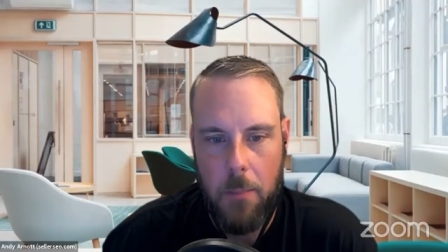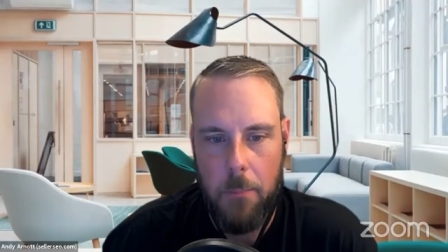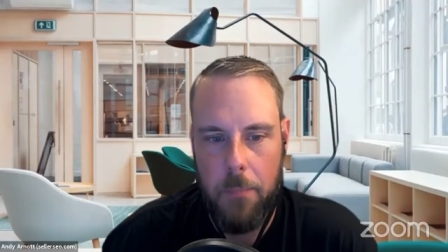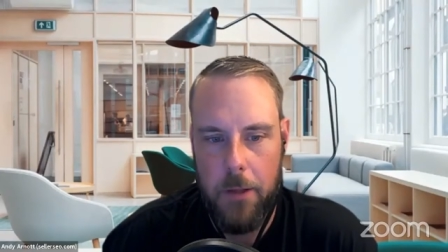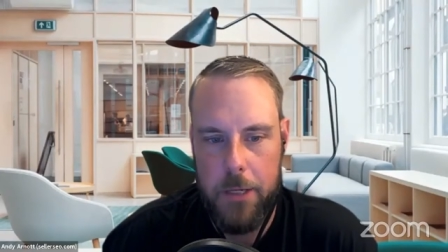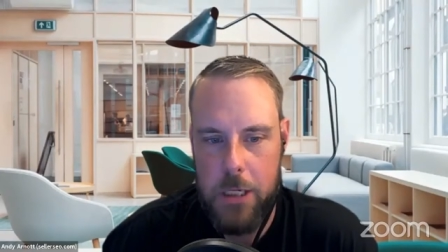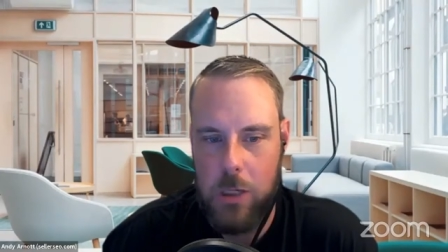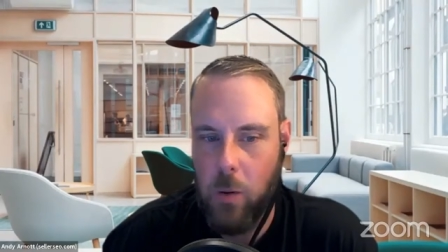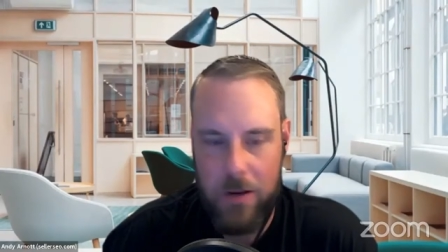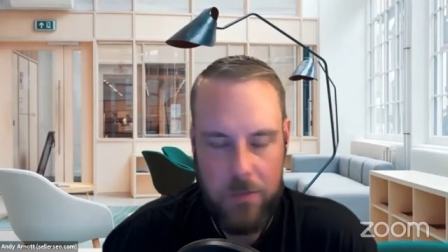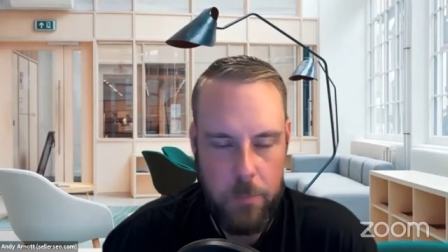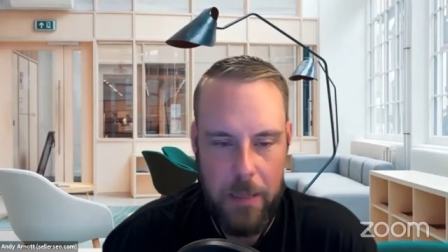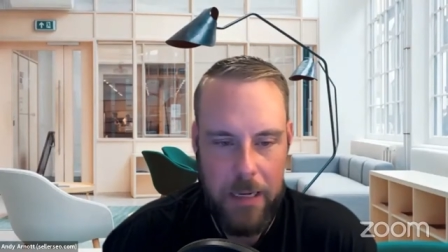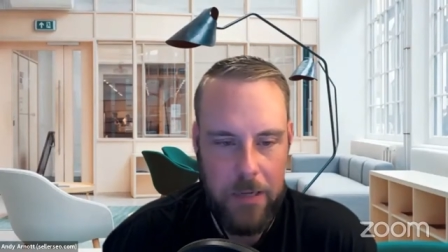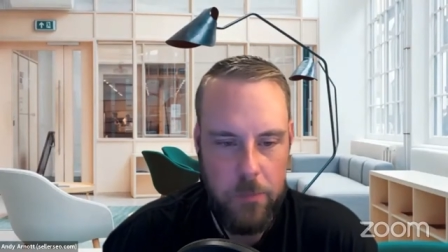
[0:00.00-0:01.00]
the
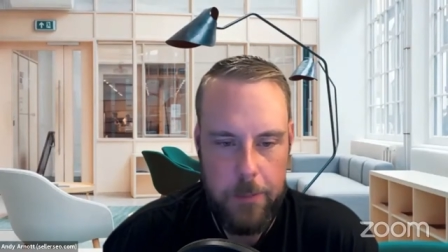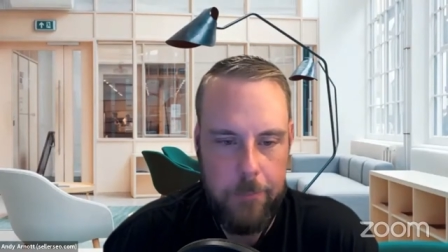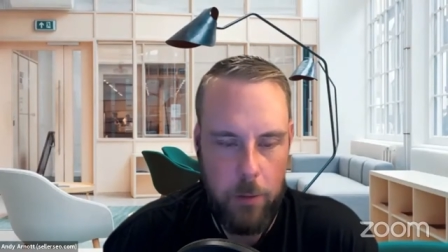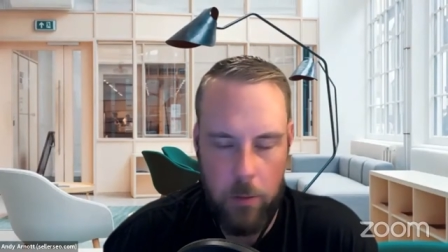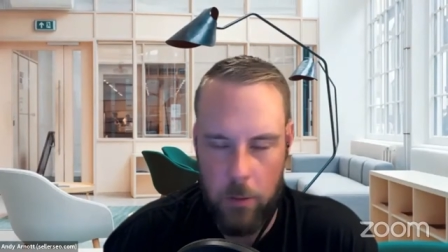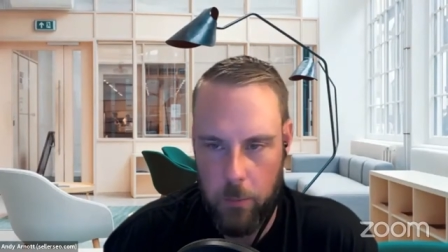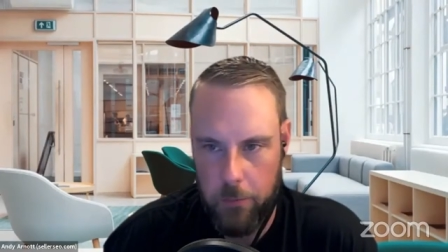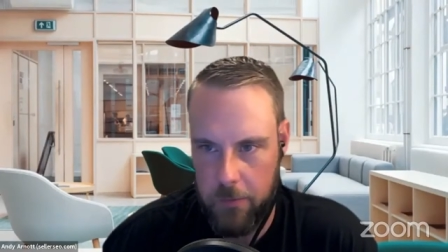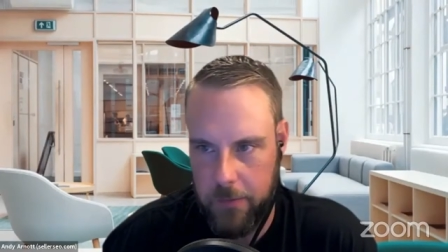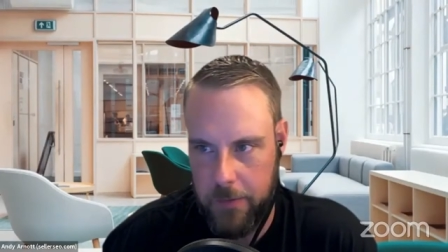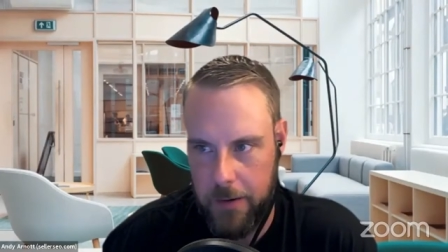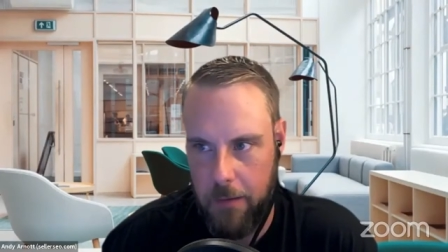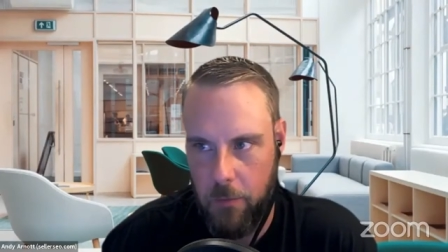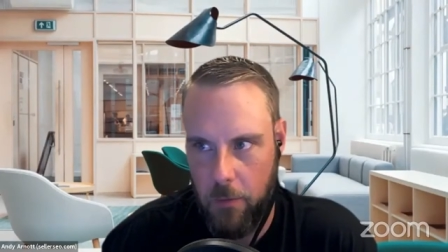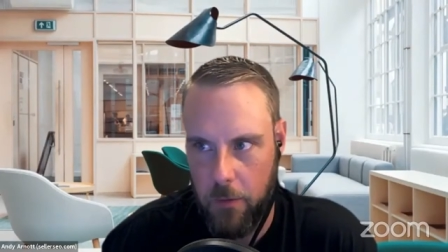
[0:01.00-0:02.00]
US based people almost
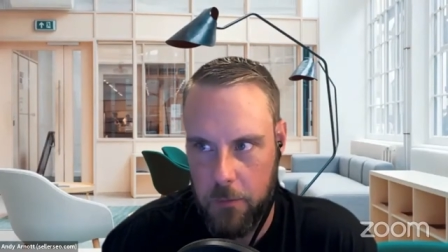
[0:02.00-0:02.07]
never